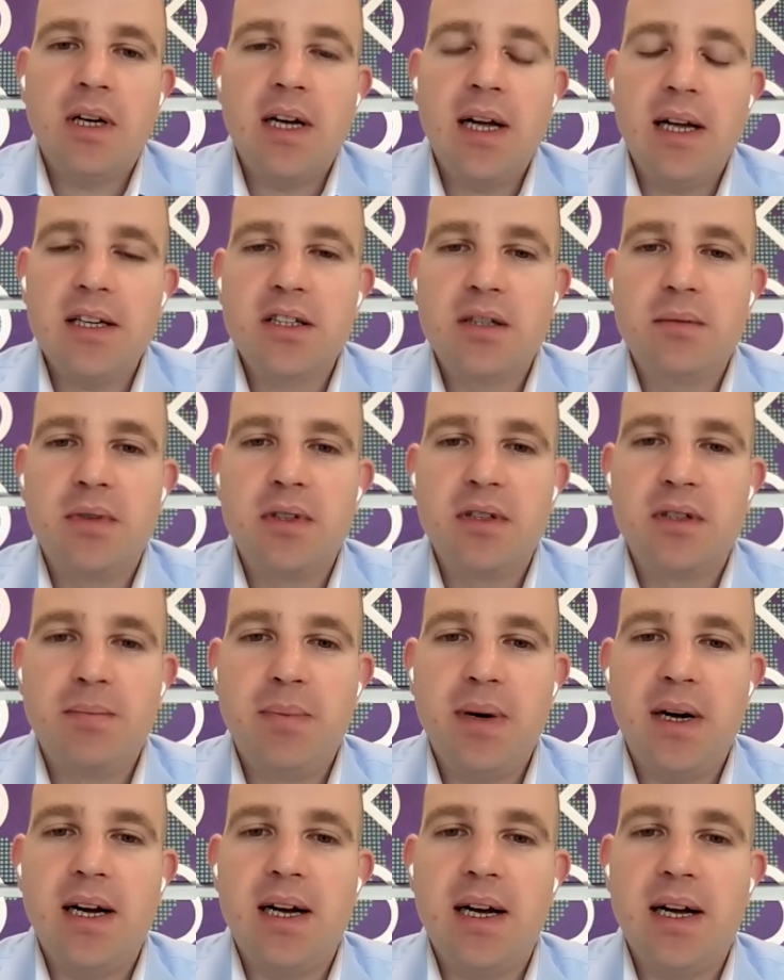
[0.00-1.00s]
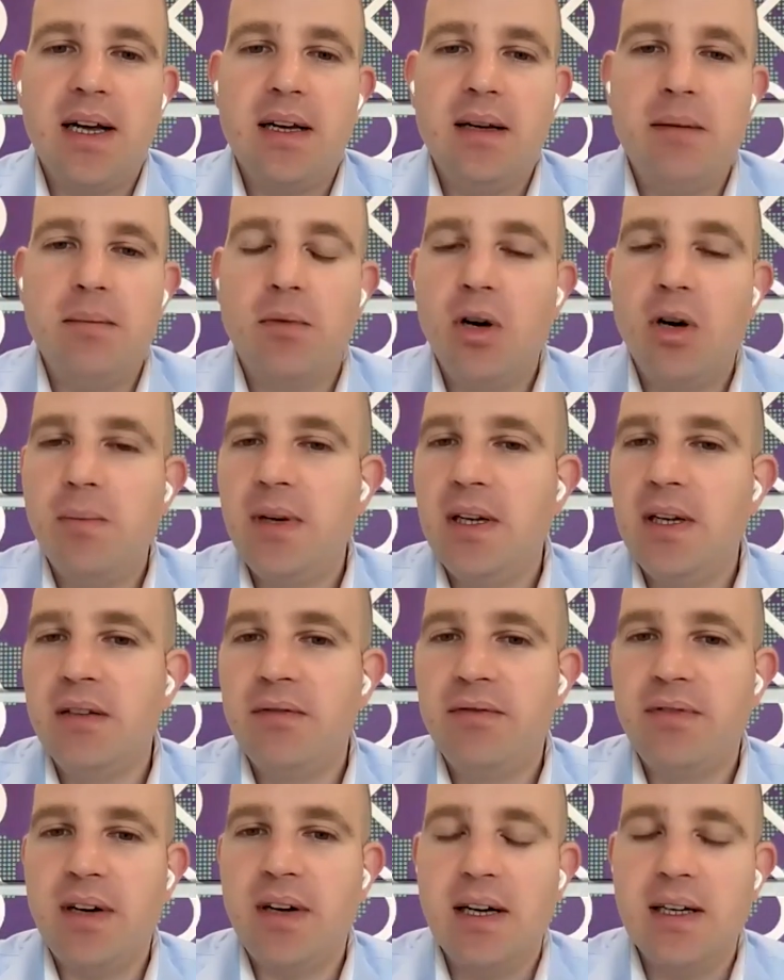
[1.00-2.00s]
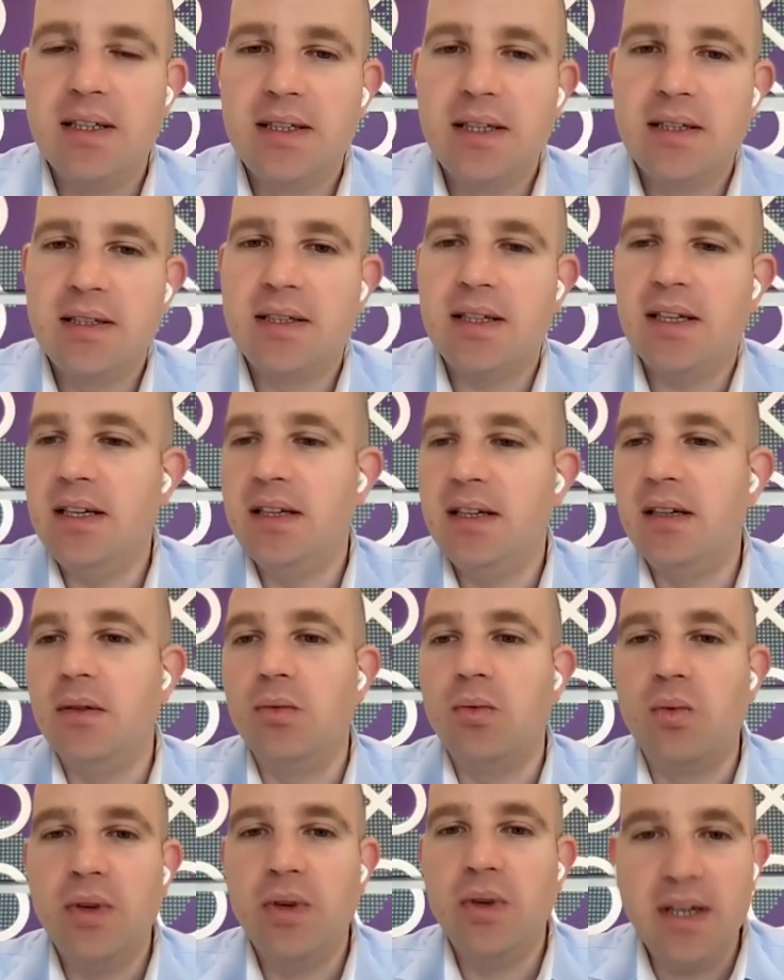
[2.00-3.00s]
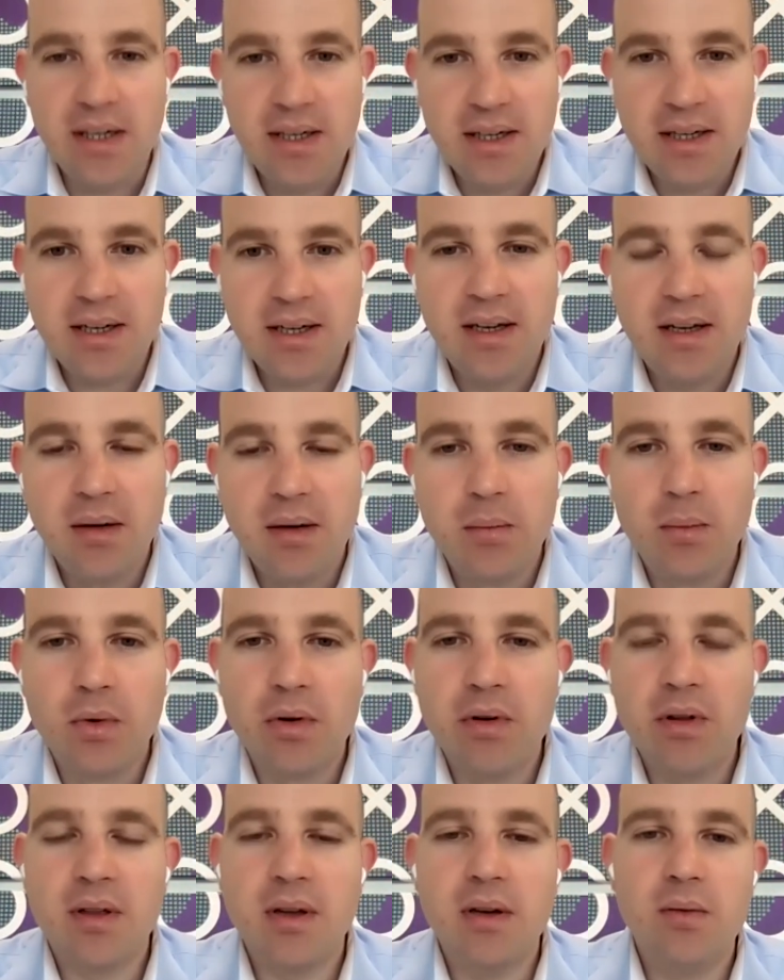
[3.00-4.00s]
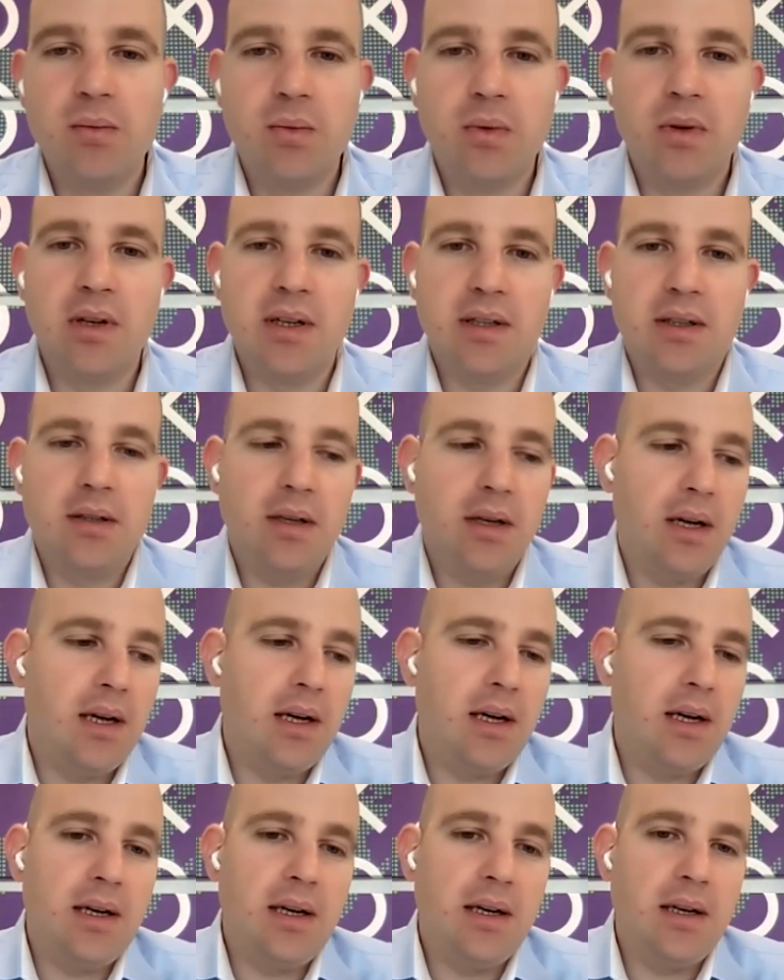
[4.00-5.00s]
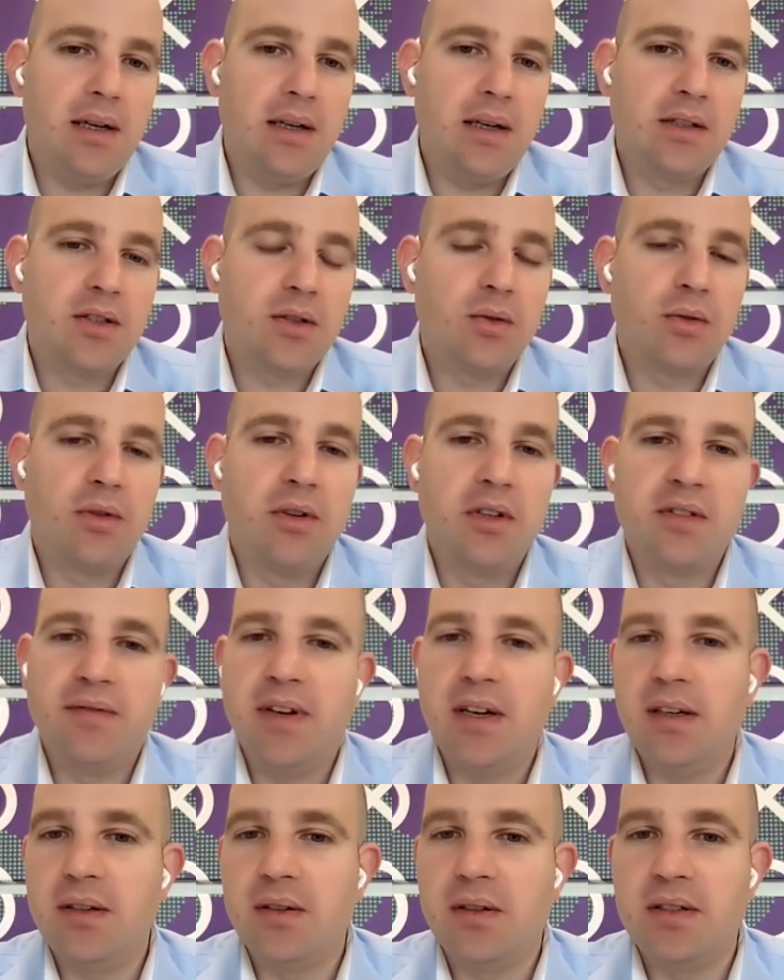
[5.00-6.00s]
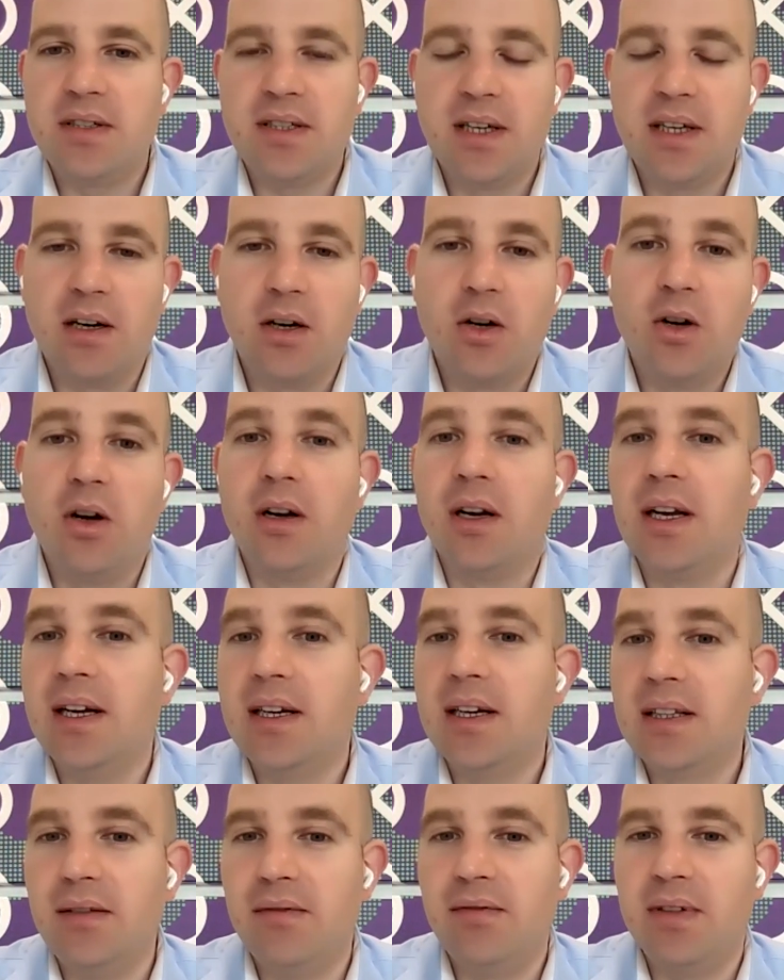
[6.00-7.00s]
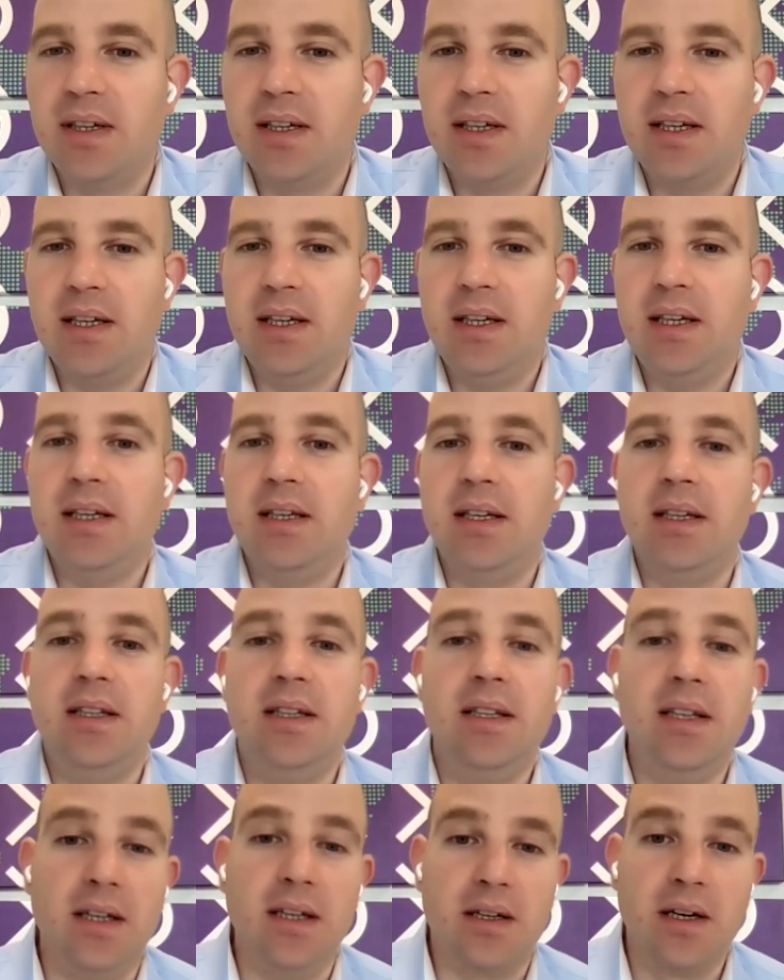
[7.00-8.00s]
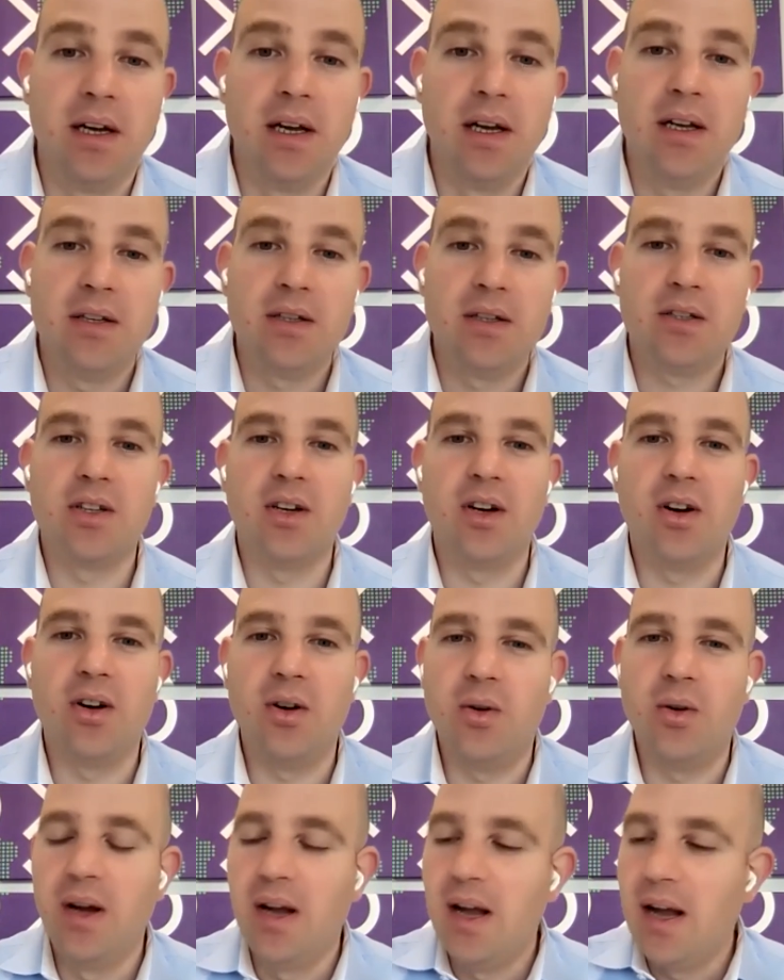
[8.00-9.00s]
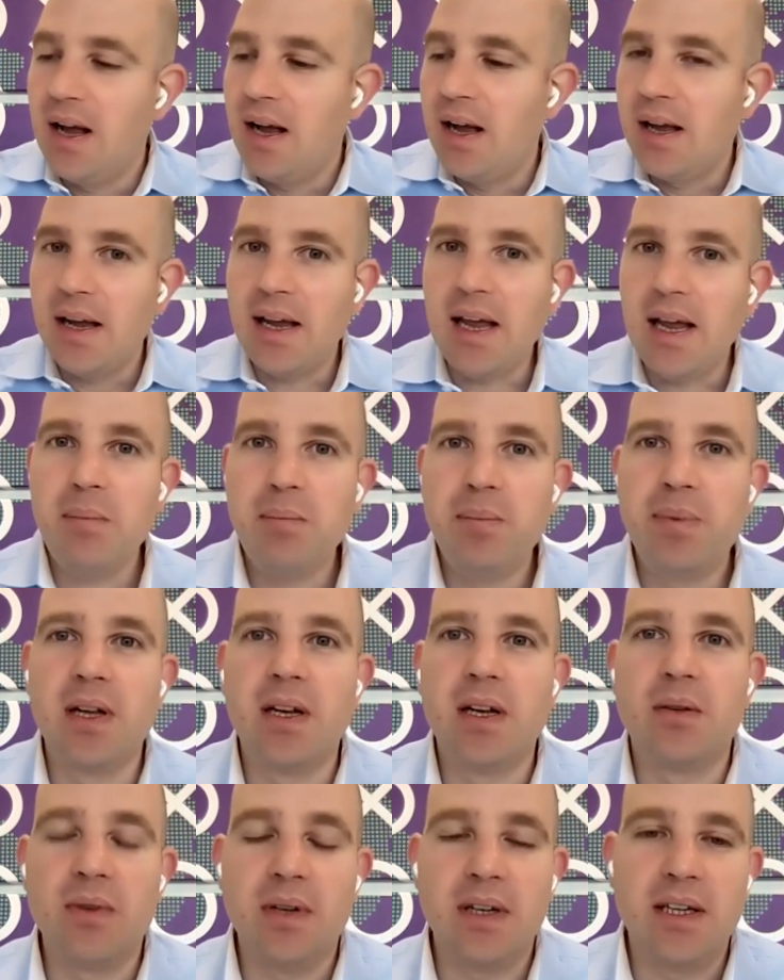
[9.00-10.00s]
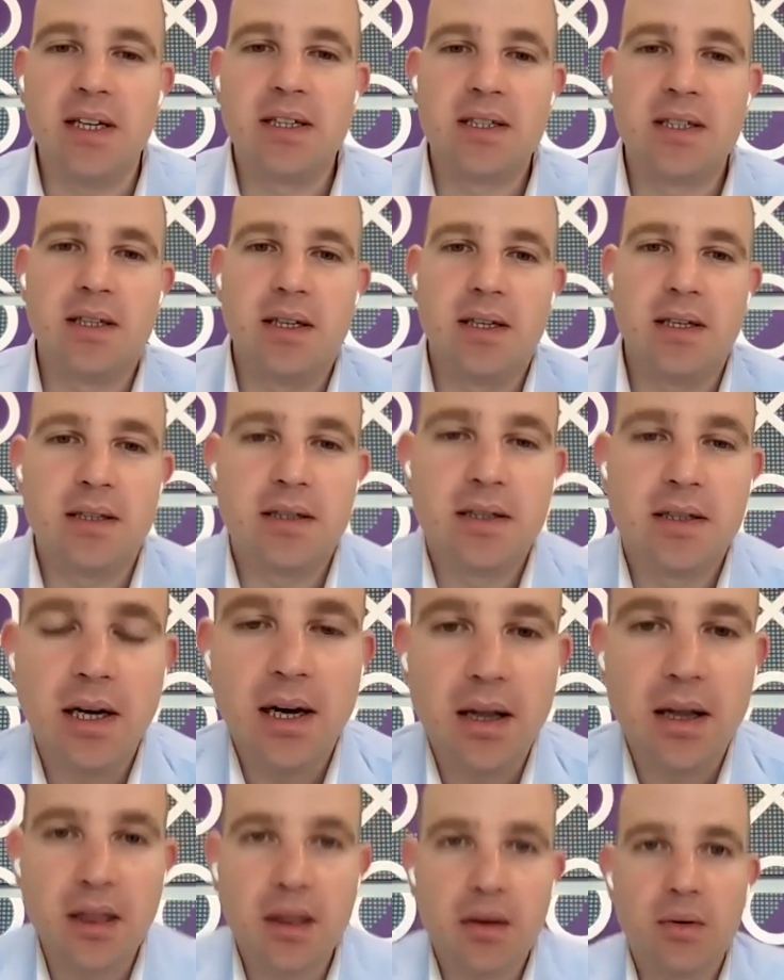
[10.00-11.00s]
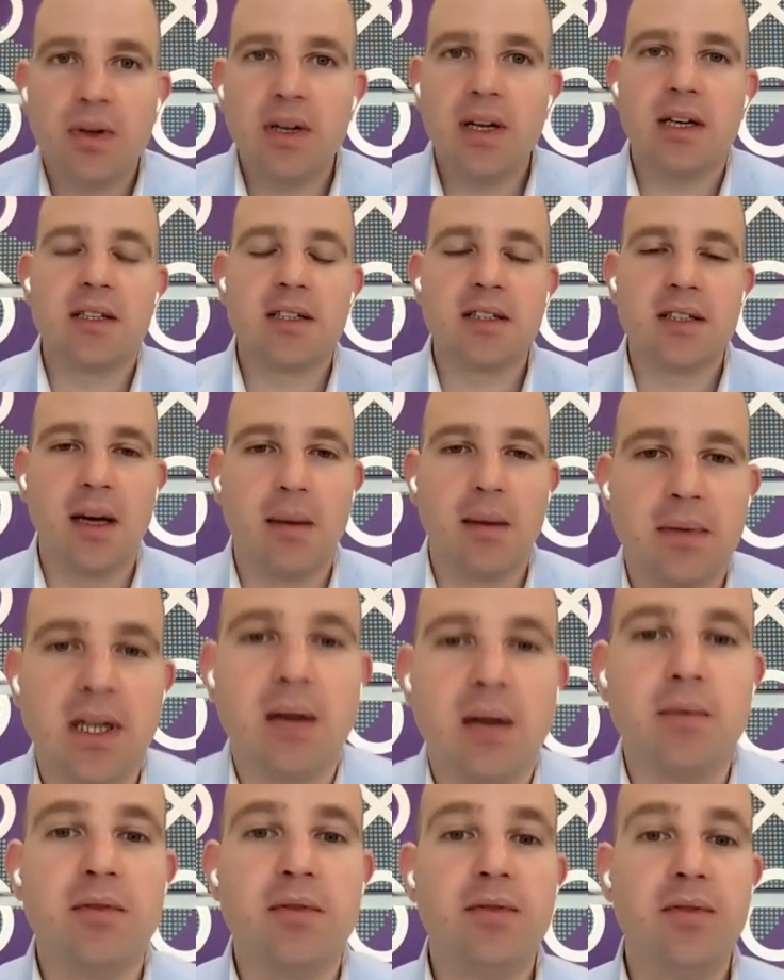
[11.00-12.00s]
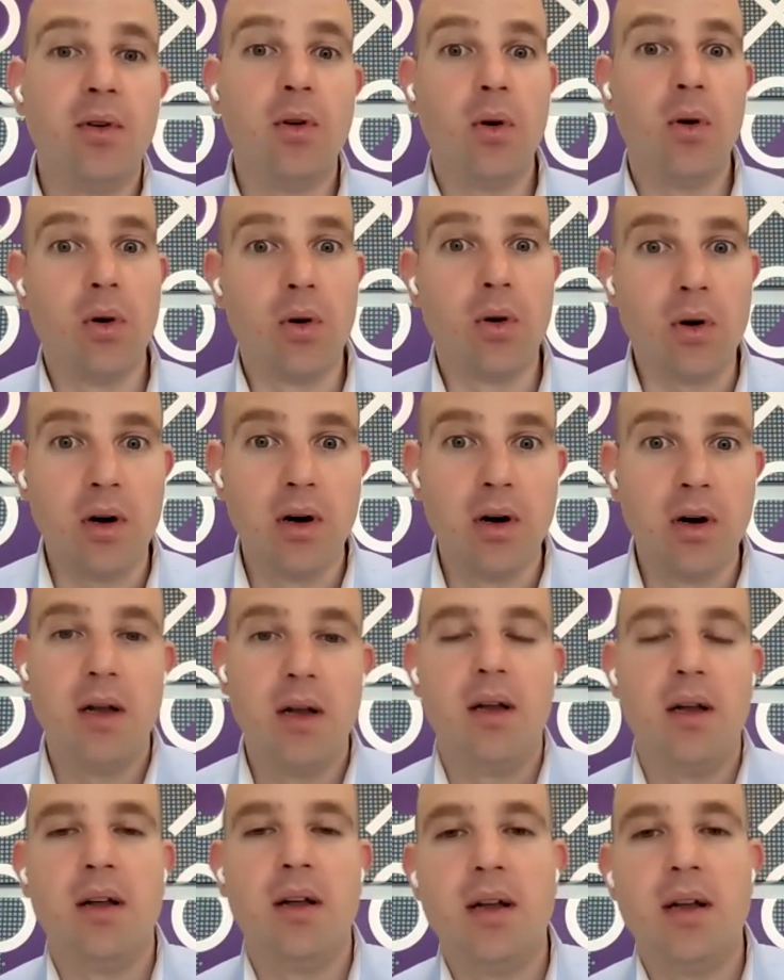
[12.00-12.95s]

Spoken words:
customers buy mobile devices in a week more than what storage vendors sell collectively in a year. So Apple releases 3 and sometimes 4